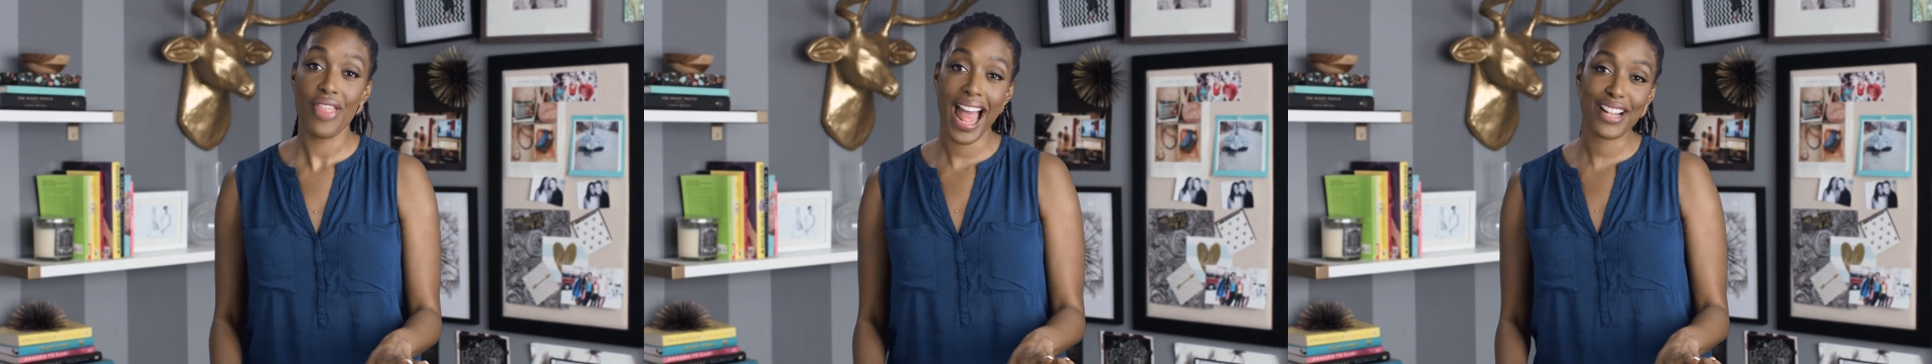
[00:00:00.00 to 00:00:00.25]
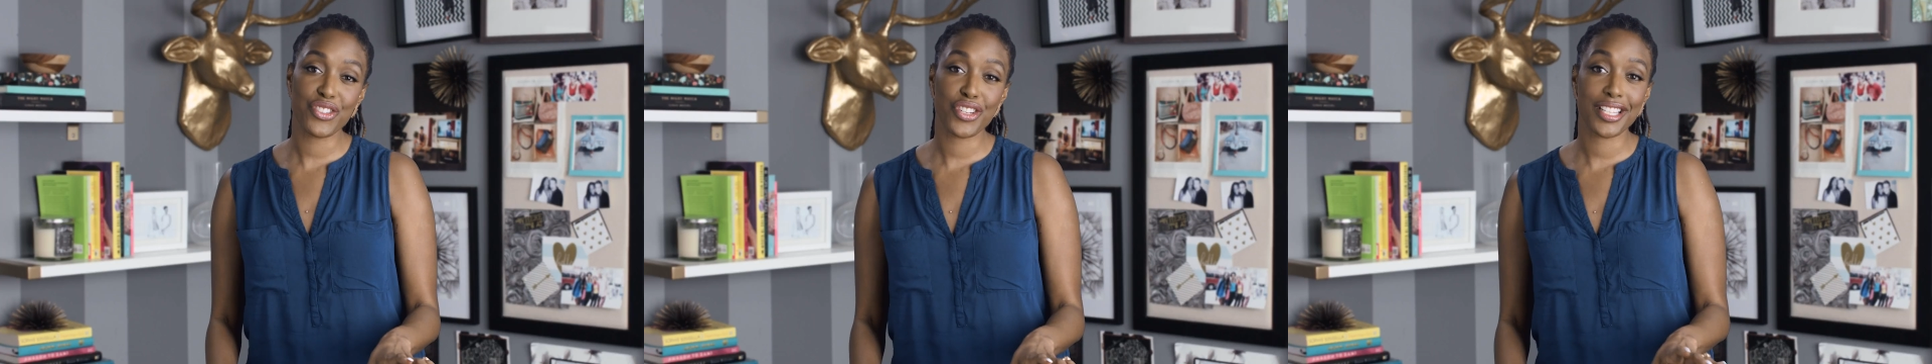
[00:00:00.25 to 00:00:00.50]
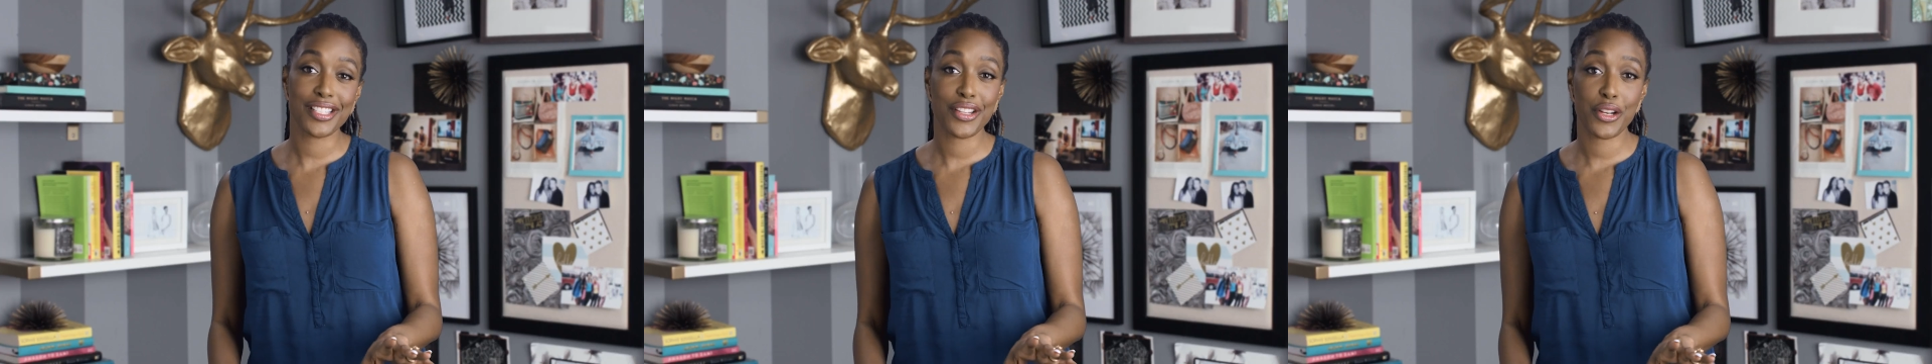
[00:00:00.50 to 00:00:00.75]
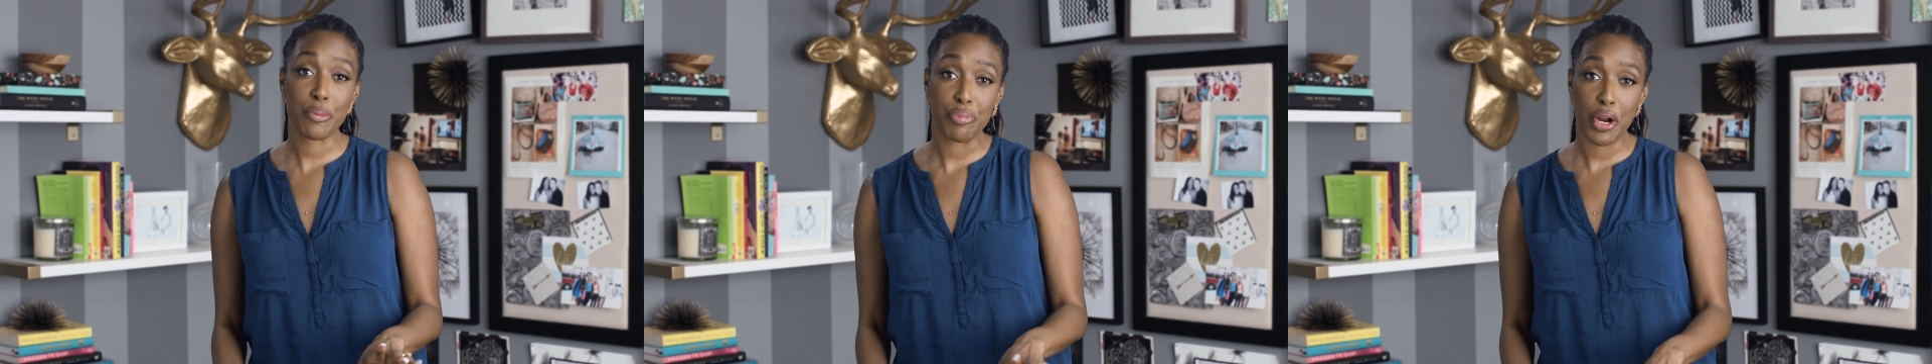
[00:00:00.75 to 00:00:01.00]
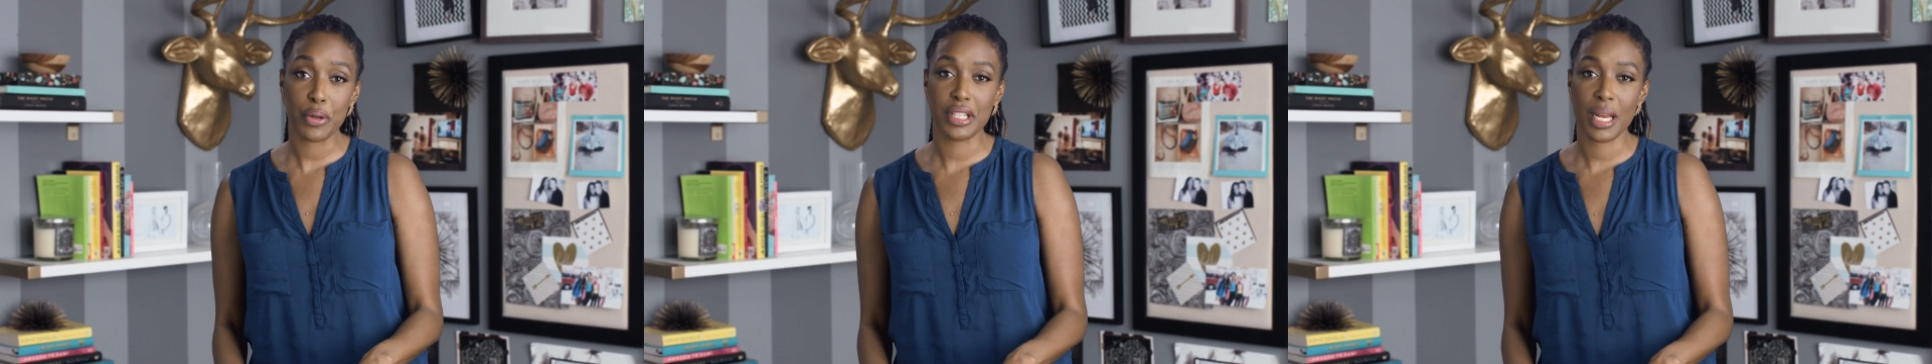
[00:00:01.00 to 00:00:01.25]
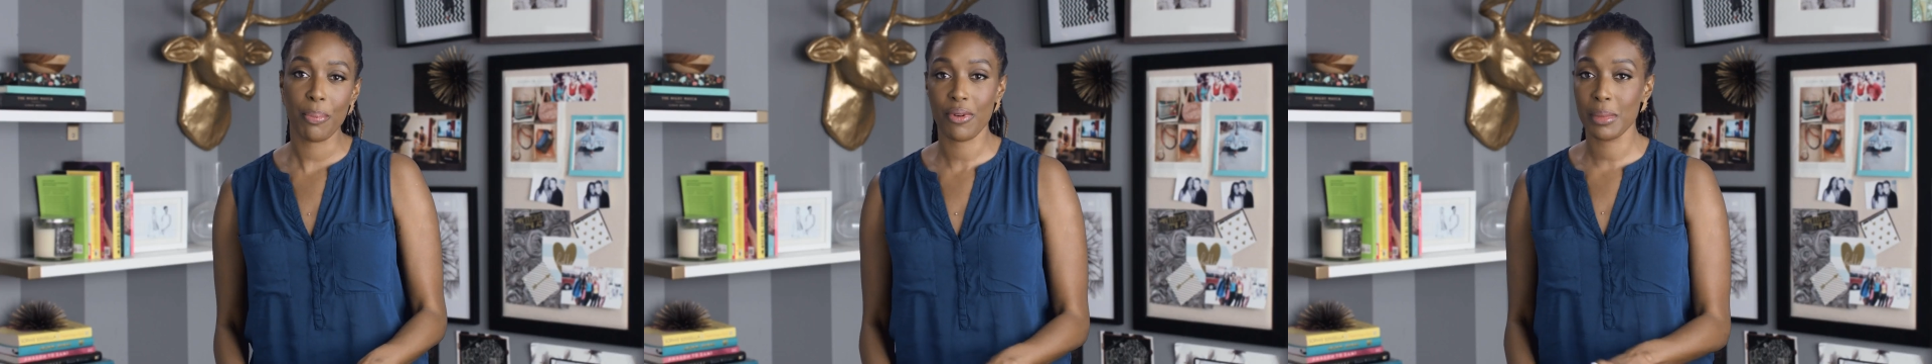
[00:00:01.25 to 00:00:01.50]
That's just a little pro
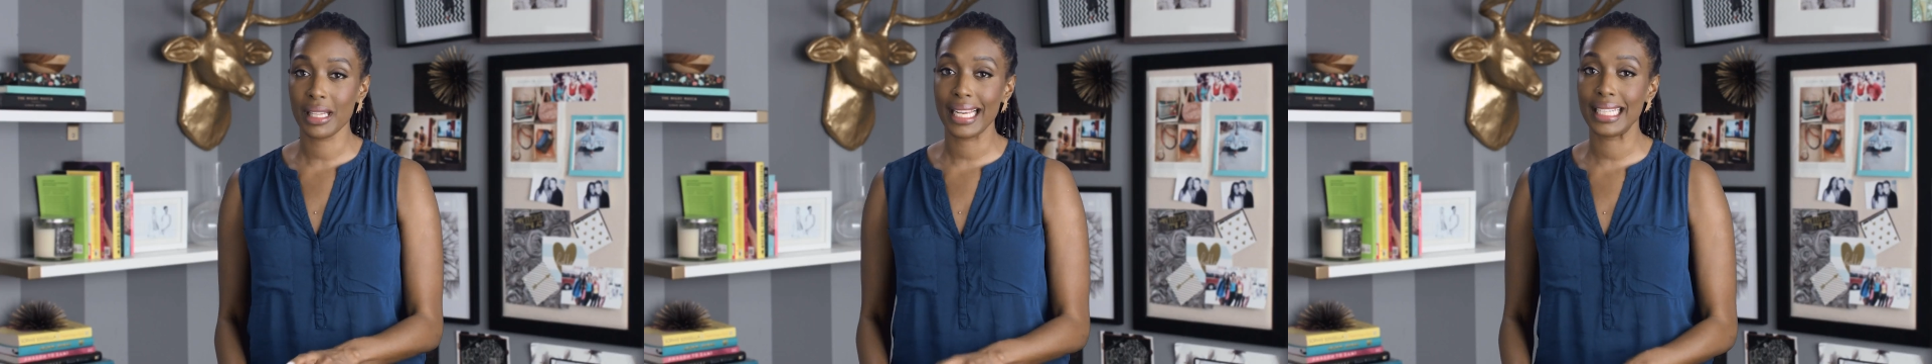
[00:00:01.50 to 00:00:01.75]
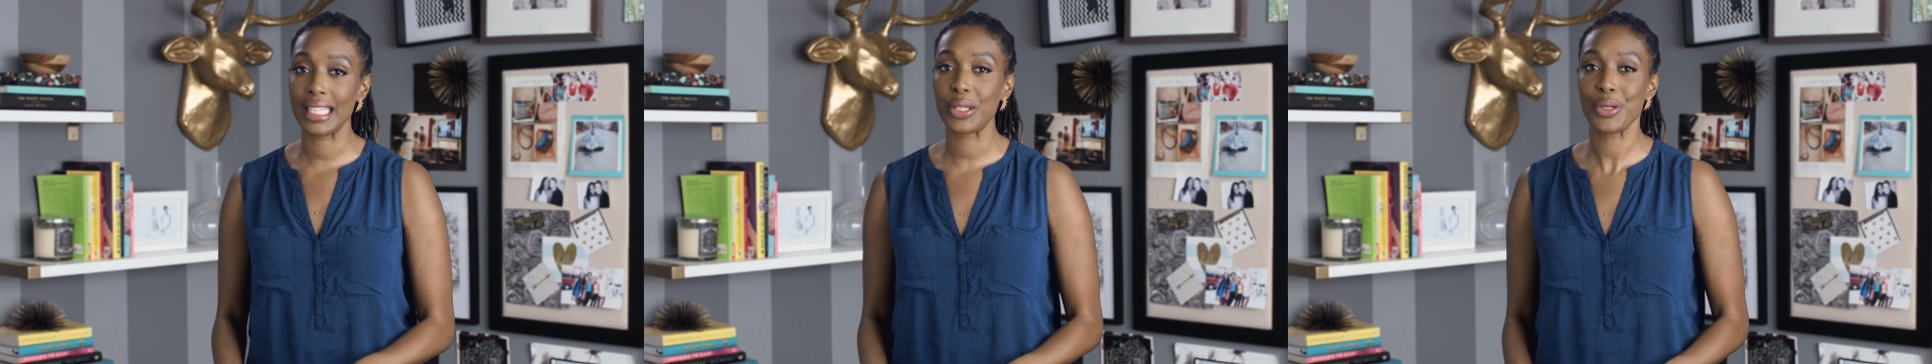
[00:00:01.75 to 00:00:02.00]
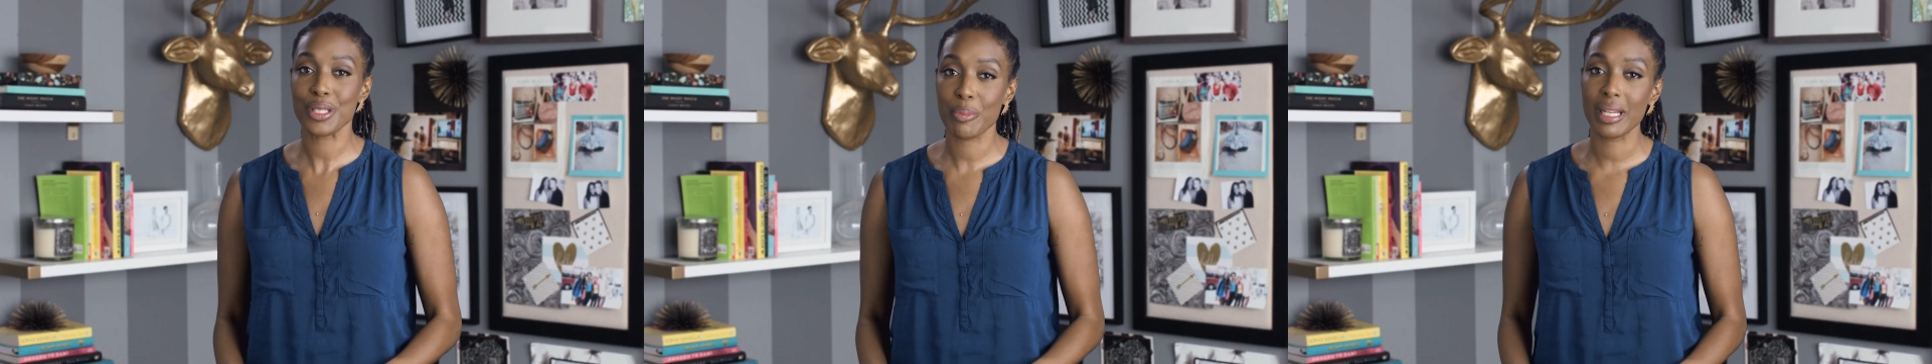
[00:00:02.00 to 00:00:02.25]
tip from a lady who's